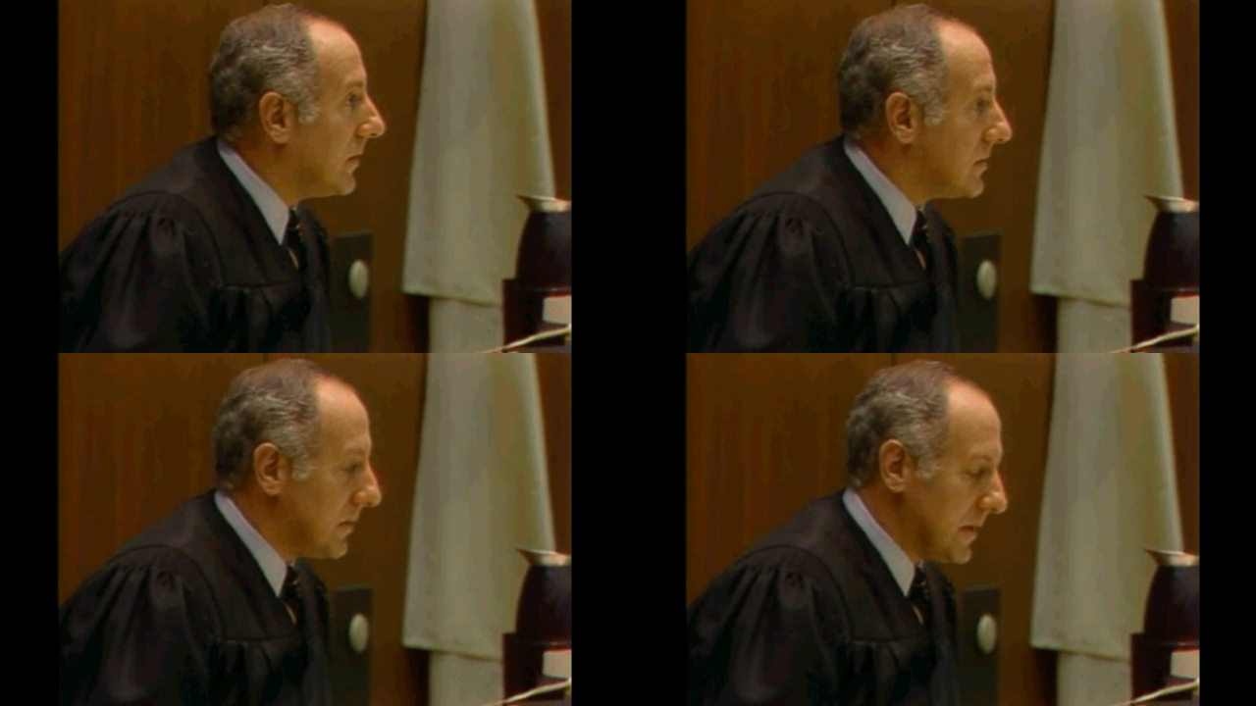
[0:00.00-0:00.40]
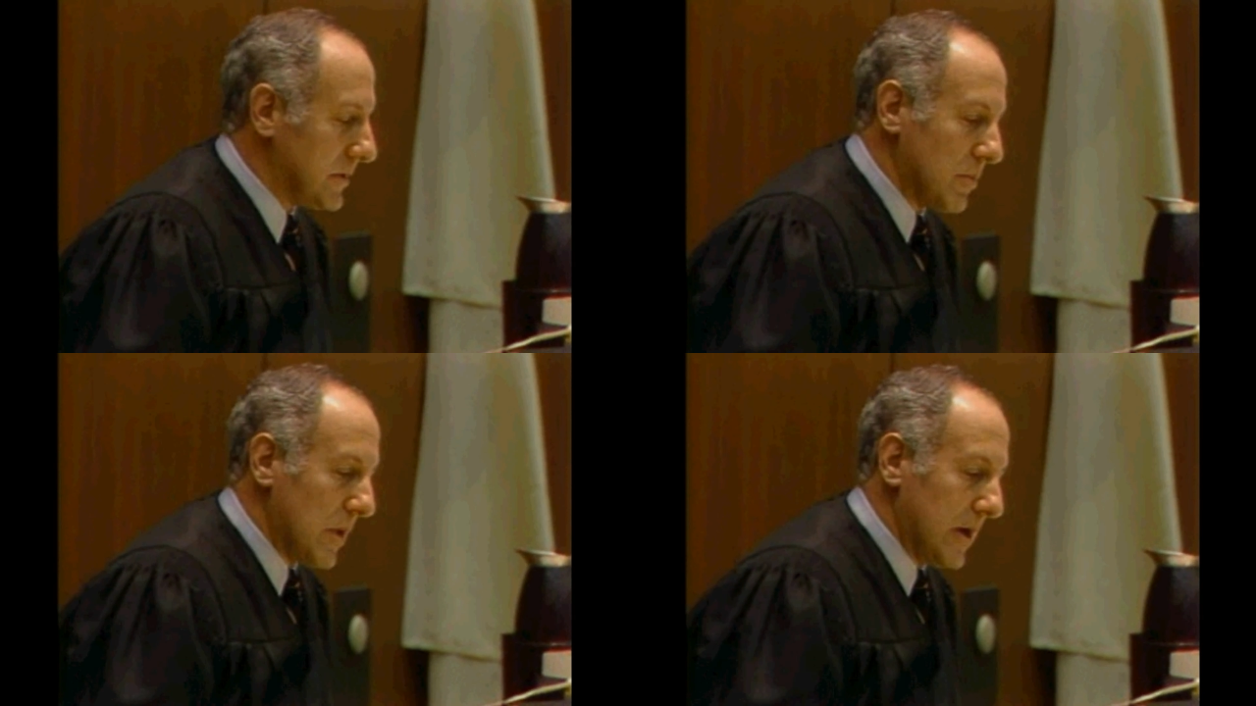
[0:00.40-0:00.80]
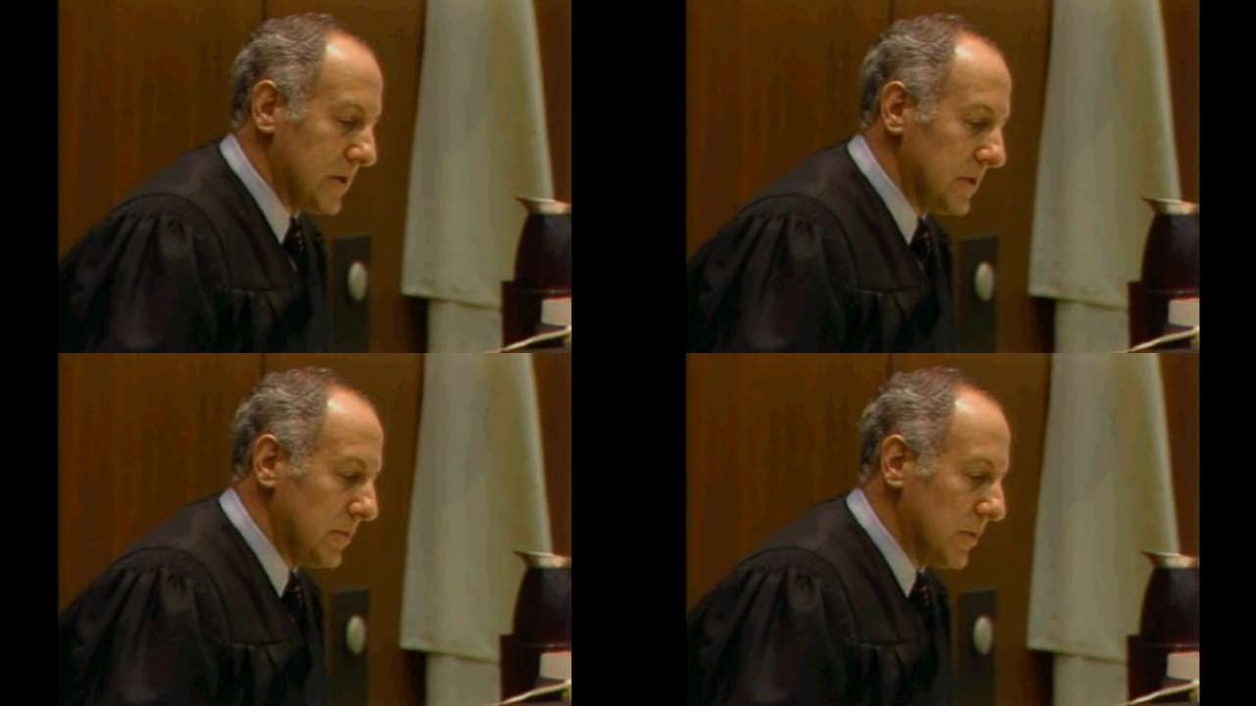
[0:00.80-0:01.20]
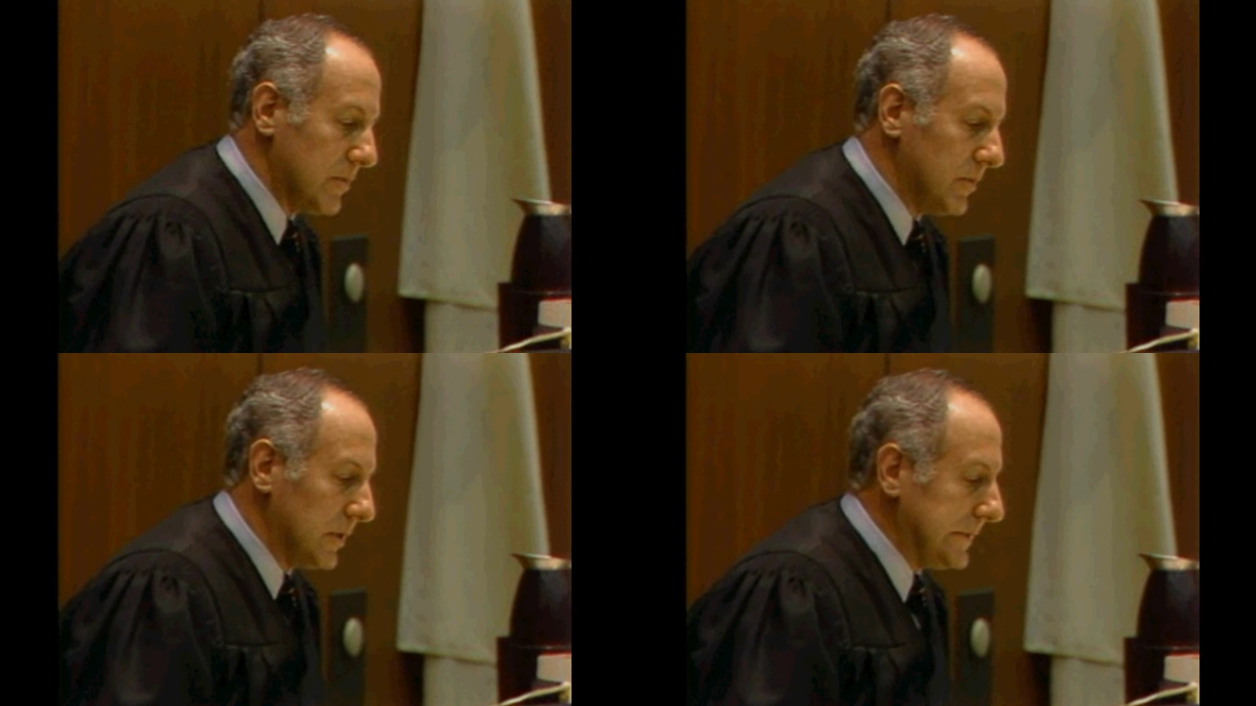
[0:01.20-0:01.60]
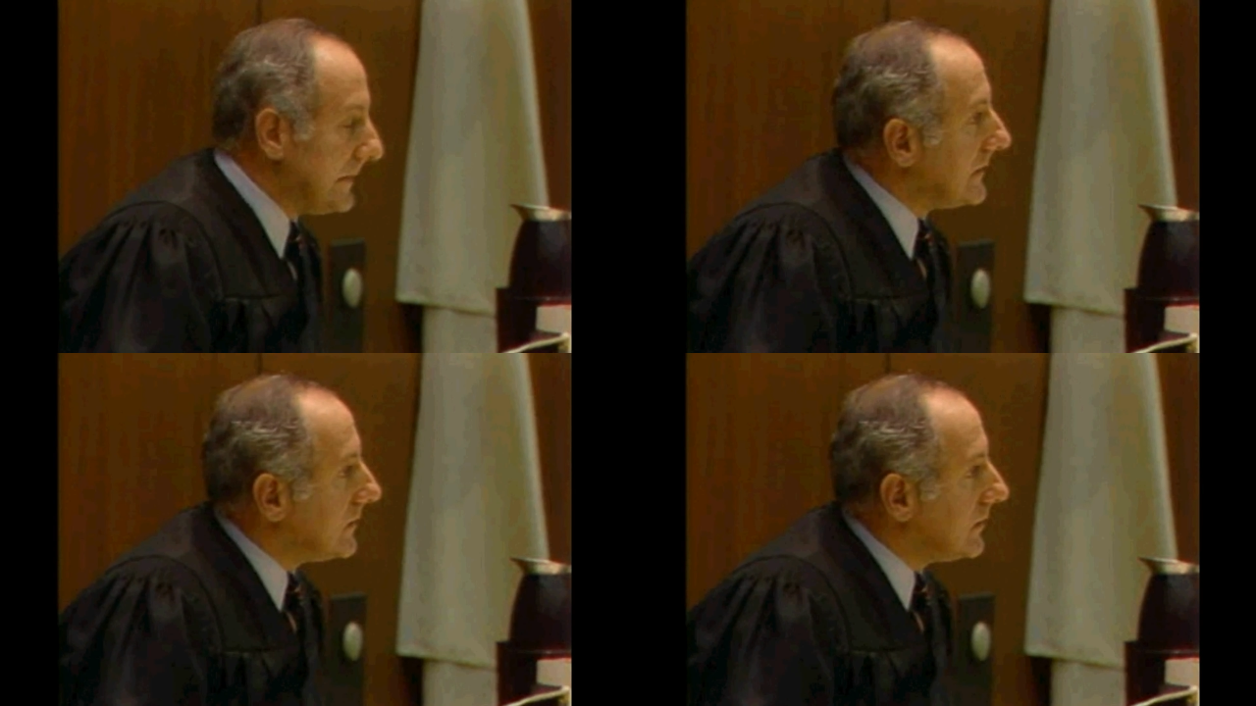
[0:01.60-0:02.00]
and that's why she would
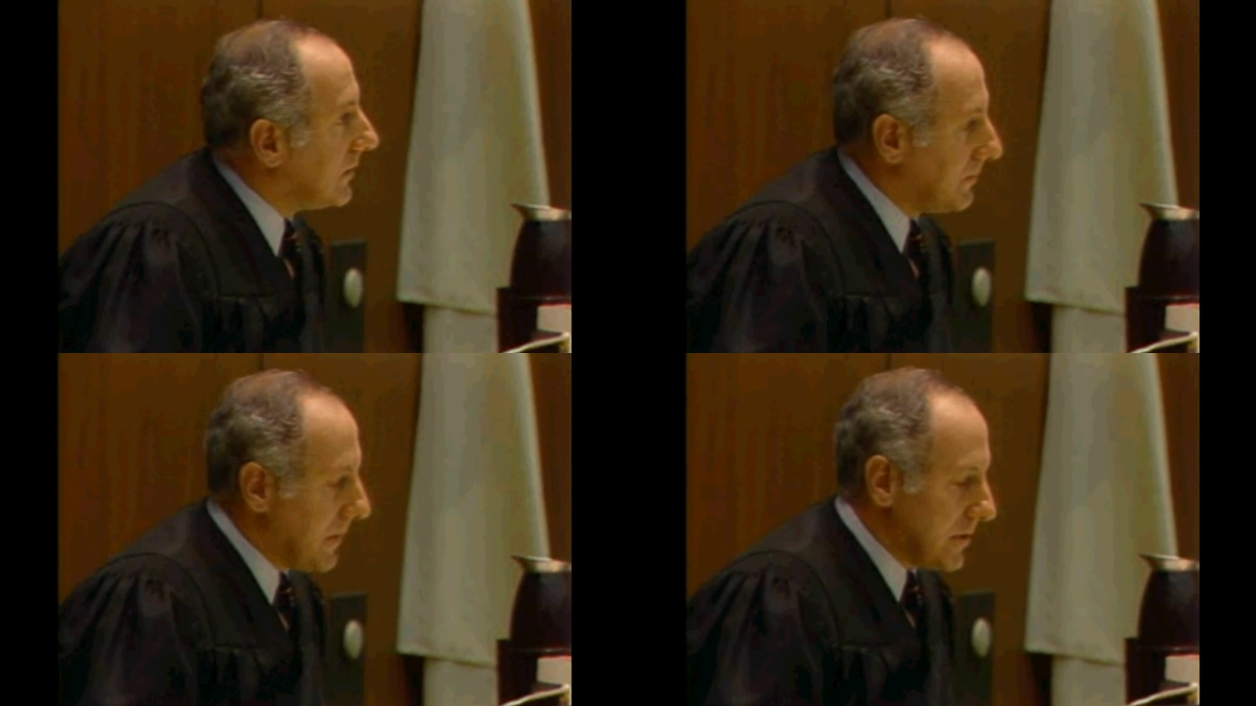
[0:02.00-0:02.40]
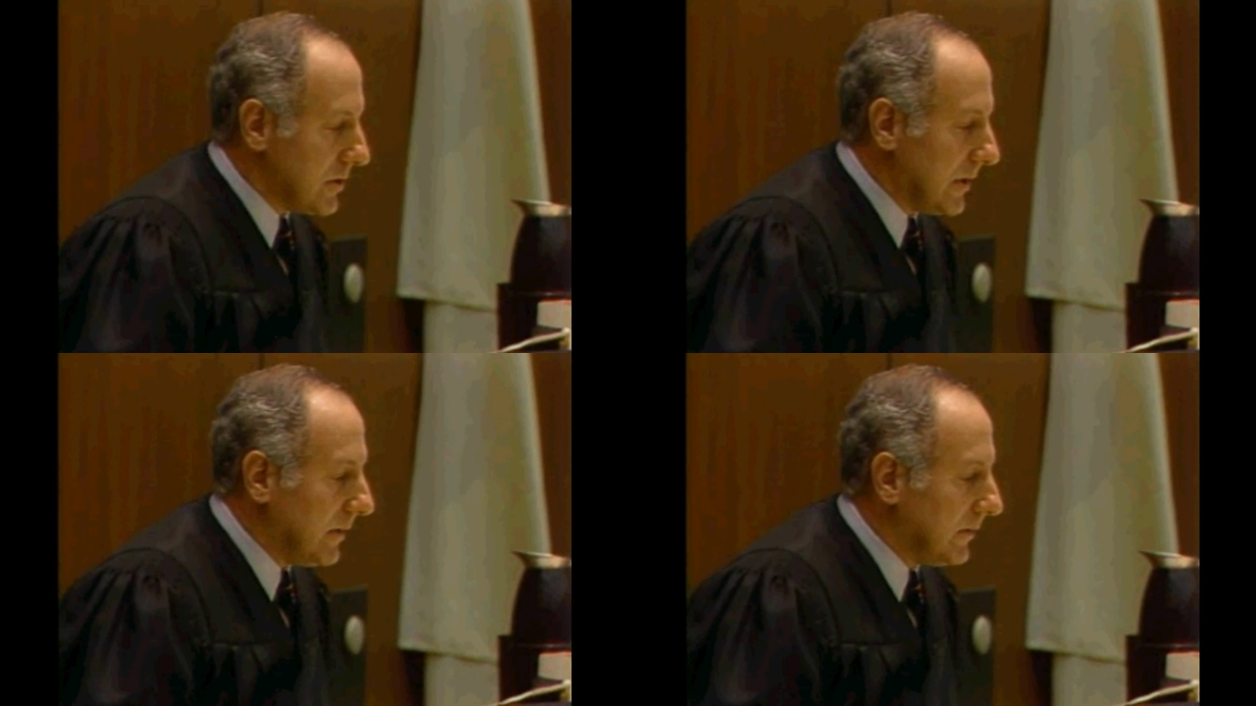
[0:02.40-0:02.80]
mention it,